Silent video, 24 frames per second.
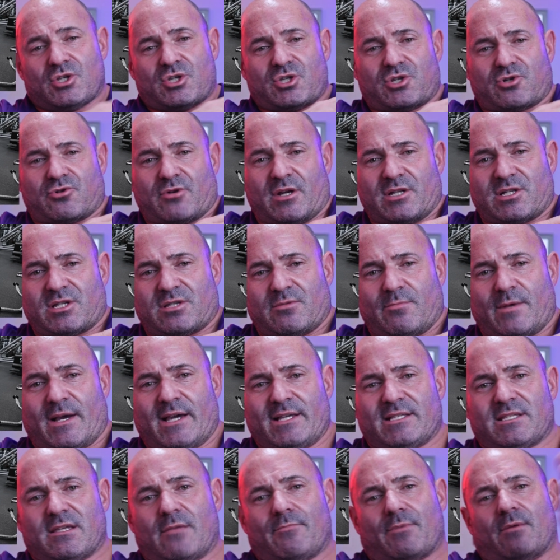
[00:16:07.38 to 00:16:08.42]
Stretch the
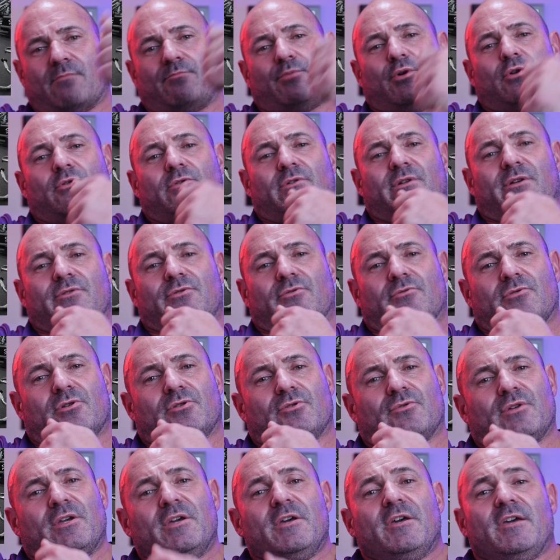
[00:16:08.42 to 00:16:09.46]
bicep and pull it under
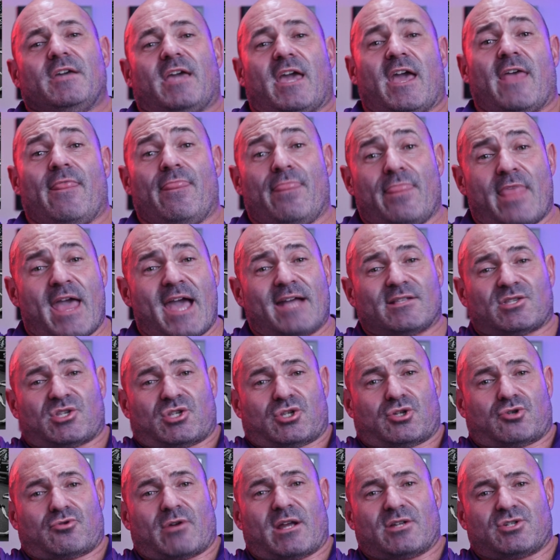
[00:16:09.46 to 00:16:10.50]
load. And that
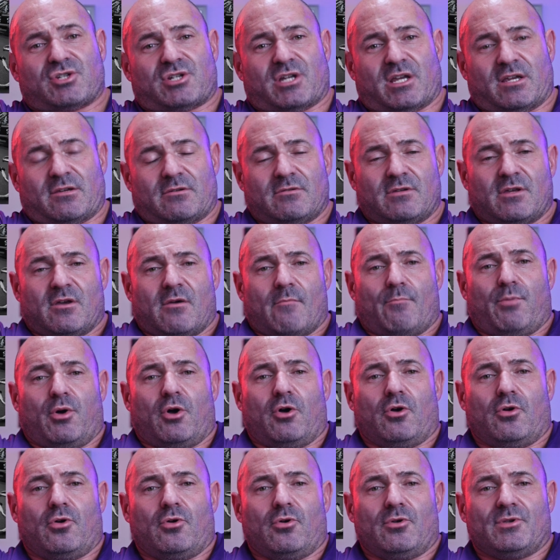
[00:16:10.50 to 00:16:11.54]
stretching
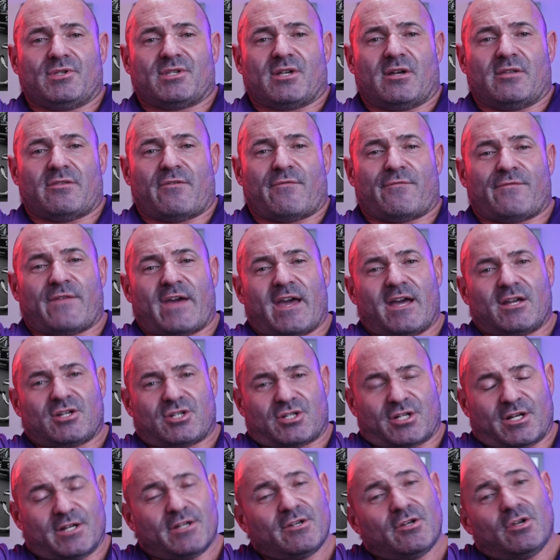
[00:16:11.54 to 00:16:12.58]
pulls on the
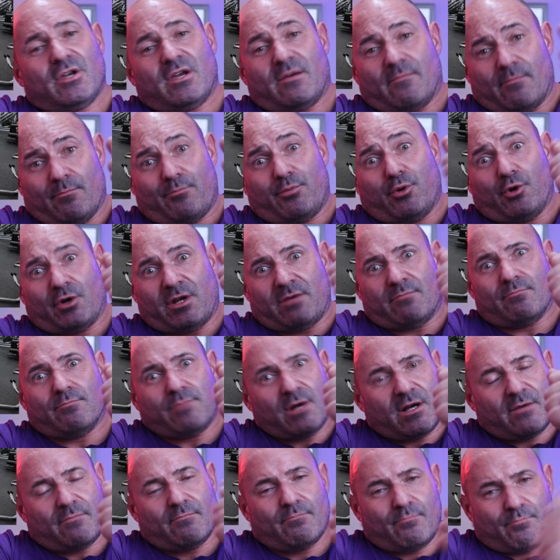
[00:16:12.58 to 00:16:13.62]
fascia, and putting
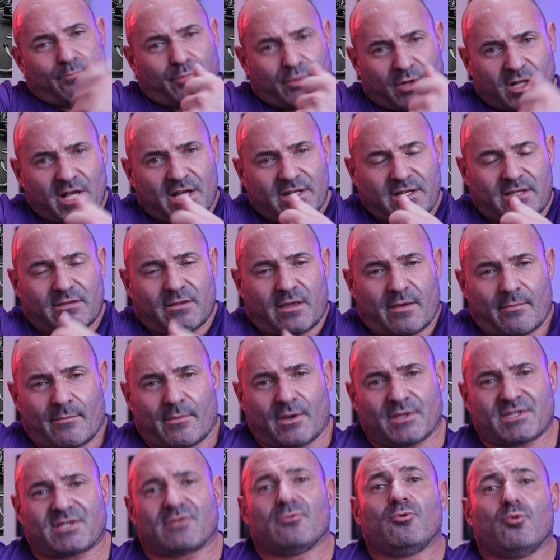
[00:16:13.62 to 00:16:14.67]
blood in that
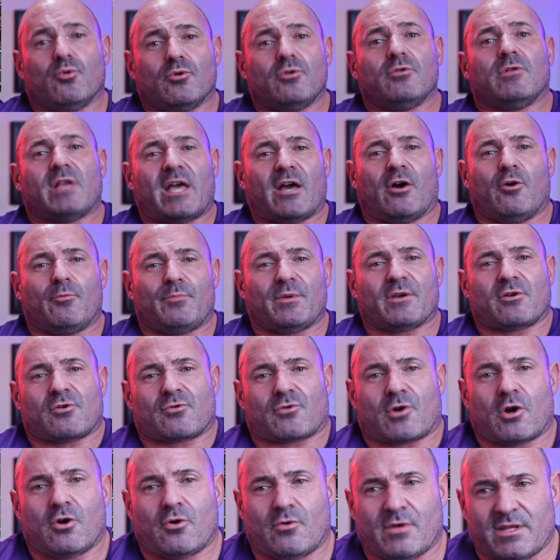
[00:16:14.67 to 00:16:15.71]
muscle will help it
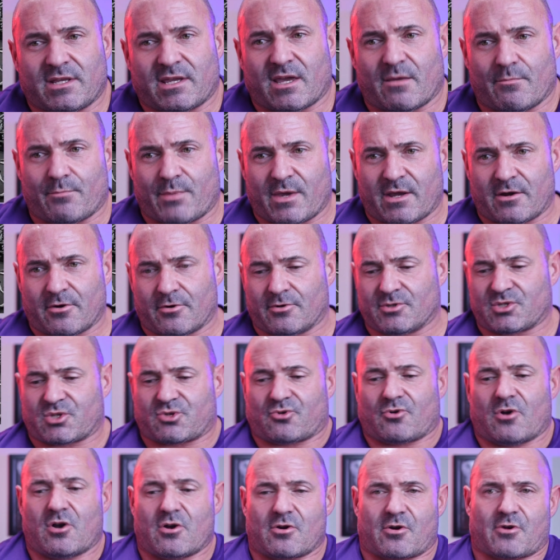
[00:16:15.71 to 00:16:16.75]
grow and get bigger and
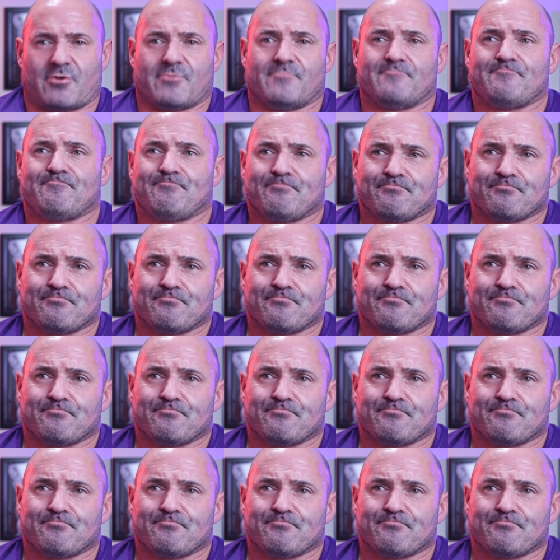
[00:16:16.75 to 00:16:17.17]
stronger.